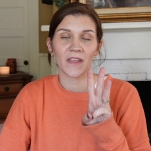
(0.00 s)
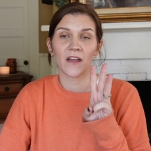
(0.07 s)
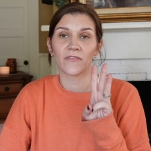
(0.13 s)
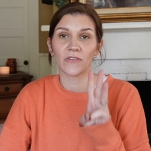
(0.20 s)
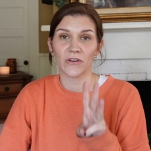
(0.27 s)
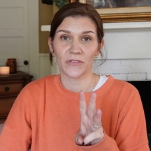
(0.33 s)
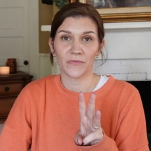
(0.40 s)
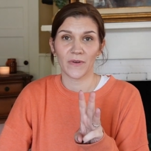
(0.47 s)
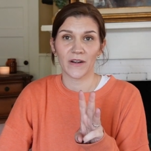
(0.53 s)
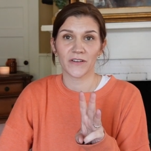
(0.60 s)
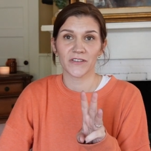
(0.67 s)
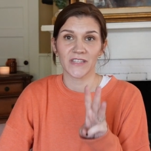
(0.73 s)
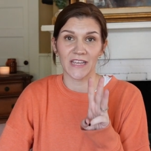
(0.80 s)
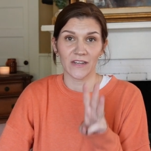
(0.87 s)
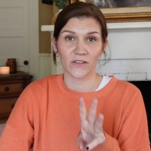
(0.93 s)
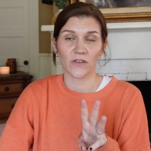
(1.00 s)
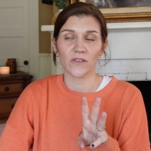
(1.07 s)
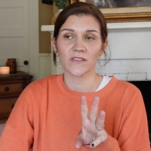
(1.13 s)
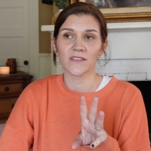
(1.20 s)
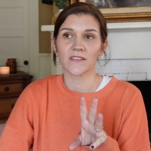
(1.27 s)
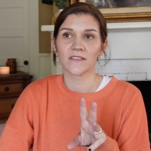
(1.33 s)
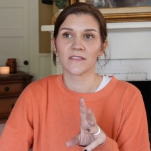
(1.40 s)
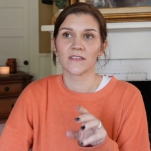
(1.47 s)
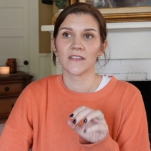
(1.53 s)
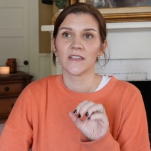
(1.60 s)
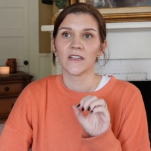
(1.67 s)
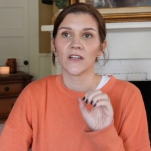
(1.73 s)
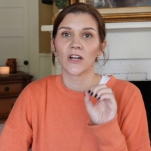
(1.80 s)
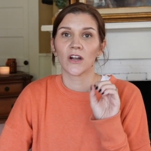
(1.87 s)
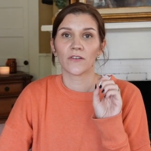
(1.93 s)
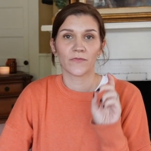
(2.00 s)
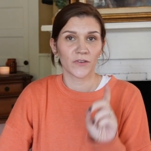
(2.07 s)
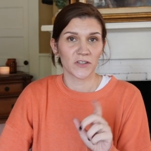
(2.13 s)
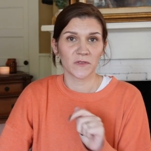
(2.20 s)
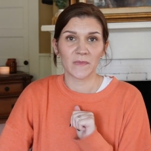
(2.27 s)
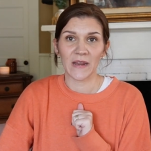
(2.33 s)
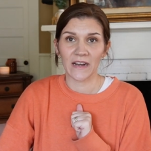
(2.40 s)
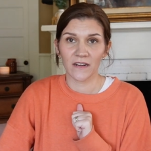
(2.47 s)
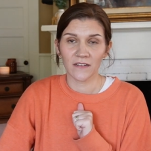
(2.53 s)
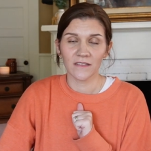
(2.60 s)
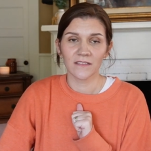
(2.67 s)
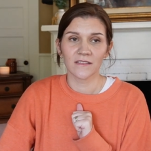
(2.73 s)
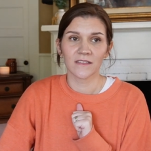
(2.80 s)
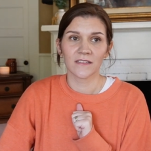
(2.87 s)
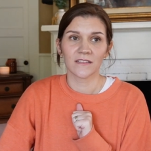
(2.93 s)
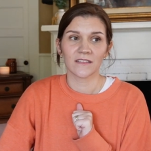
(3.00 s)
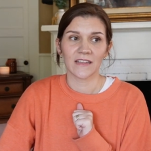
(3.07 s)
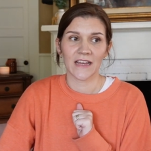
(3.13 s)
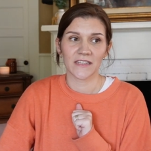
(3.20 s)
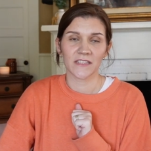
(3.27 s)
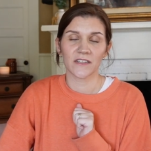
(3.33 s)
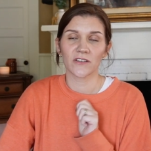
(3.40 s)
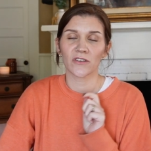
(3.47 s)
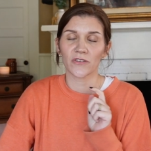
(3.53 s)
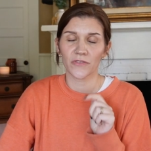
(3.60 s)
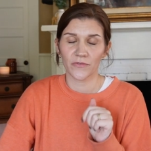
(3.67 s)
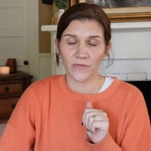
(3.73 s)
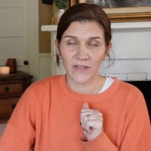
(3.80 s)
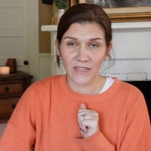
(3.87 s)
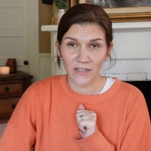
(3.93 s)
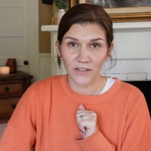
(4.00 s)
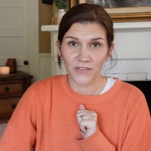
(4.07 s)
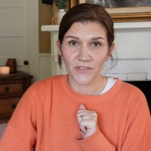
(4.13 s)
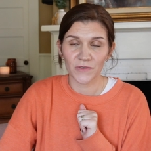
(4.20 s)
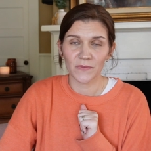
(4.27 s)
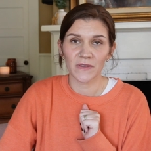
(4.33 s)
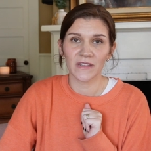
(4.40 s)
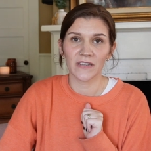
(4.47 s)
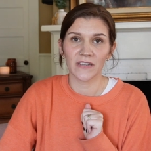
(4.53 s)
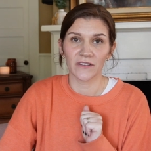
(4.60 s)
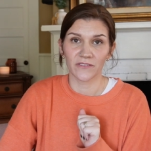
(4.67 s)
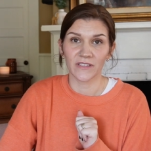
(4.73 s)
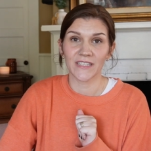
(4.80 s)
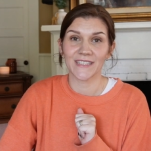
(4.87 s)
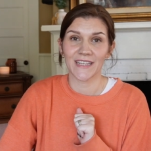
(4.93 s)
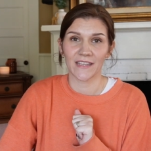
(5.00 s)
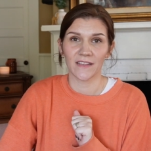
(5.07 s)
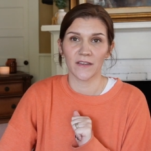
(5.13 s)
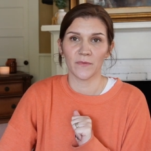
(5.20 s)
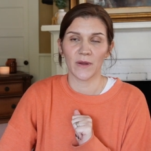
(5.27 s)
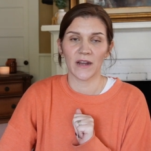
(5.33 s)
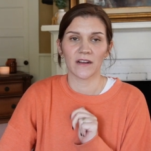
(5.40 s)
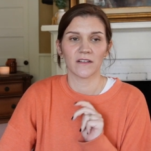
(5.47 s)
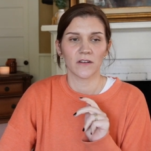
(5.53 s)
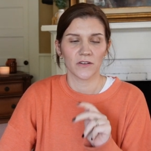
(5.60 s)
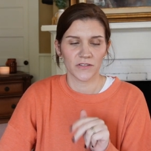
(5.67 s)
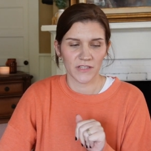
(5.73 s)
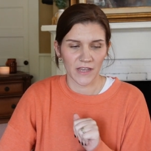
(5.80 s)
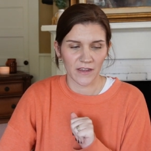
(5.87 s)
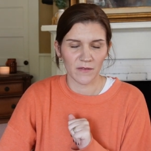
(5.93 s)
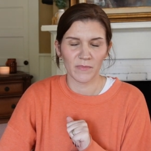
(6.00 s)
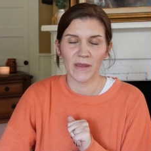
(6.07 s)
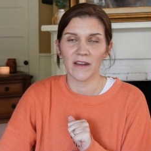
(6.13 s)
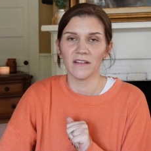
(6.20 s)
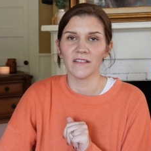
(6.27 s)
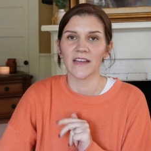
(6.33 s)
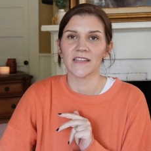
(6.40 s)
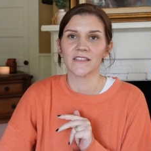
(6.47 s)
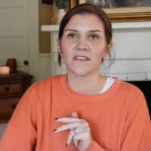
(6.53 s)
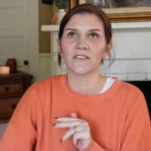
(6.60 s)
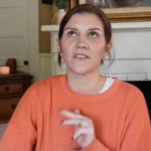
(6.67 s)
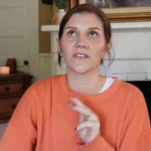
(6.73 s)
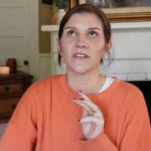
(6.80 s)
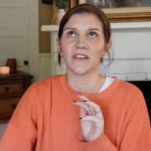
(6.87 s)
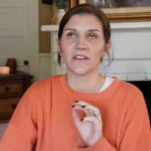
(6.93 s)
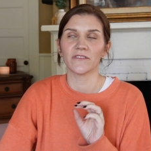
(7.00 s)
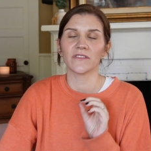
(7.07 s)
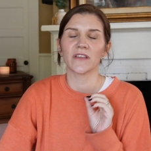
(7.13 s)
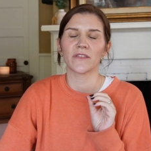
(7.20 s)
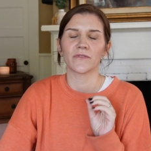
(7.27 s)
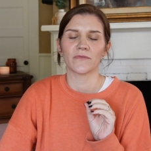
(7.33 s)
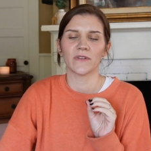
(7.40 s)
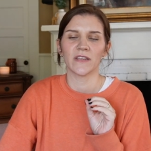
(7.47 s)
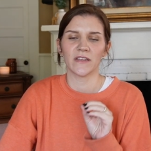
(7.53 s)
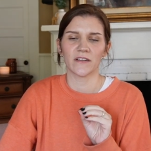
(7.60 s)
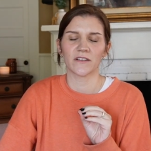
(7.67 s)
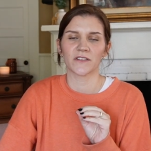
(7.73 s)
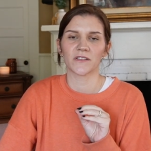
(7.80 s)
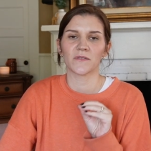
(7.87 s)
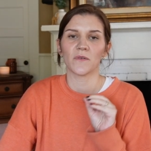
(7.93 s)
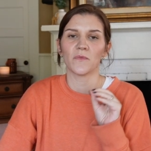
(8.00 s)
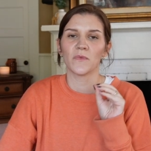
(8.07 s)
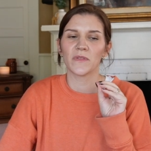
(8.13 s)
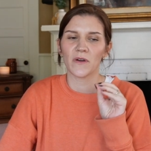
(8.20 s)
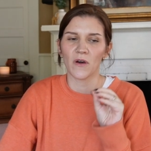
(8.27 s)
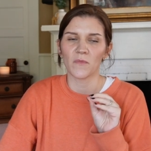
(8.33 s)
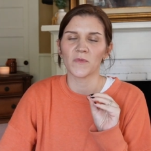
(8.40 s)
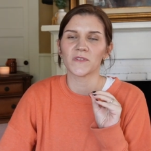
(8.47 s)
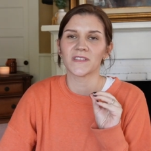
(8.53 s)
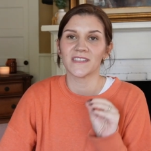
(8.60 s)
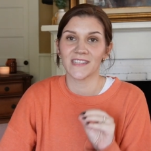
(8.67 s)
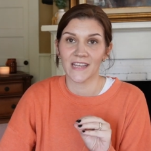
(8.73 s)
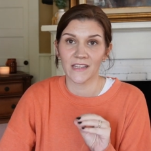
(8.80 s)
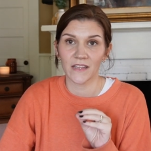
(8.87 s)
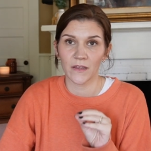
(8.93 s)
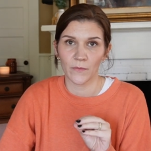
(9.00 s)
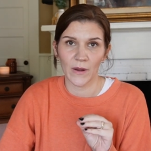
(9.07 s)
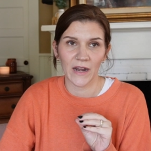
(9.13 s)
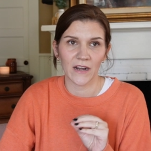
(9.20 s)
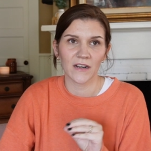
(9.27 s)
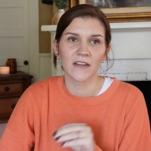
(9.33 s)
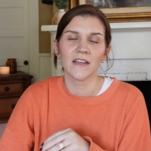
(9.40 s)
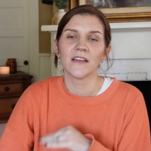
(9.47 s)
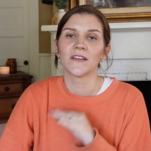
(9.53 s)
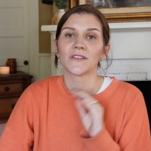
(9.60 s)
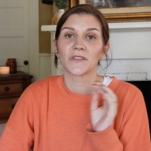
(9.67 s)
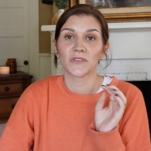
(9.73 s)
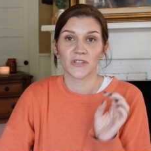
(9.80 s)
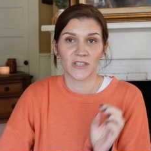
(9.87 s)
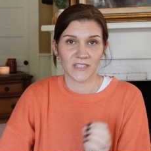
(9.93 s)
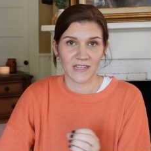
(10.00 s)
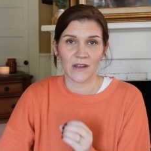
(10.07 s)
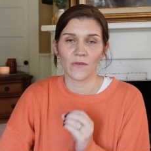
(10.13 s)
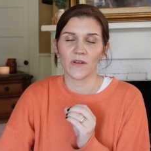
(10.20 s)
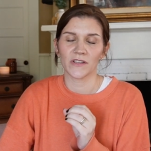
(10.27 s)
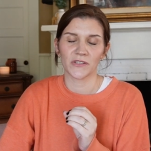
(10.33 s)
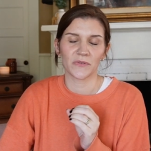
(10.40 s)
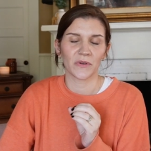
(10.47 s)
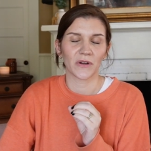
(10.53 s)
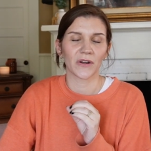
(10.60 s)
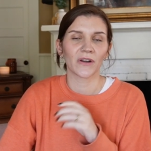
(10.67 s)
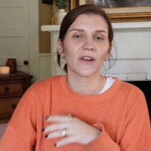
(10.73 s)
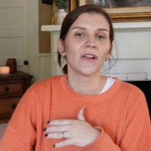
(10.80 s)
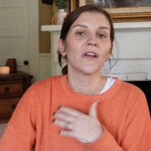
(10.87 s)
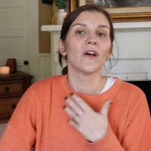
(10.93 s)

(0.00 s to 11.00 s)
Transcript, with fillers: of earth runner sandals. Her first pair lasted her three years with nearly daily wear. Her second pair lasted her nearly three years with almost daily wear. So she's now onto her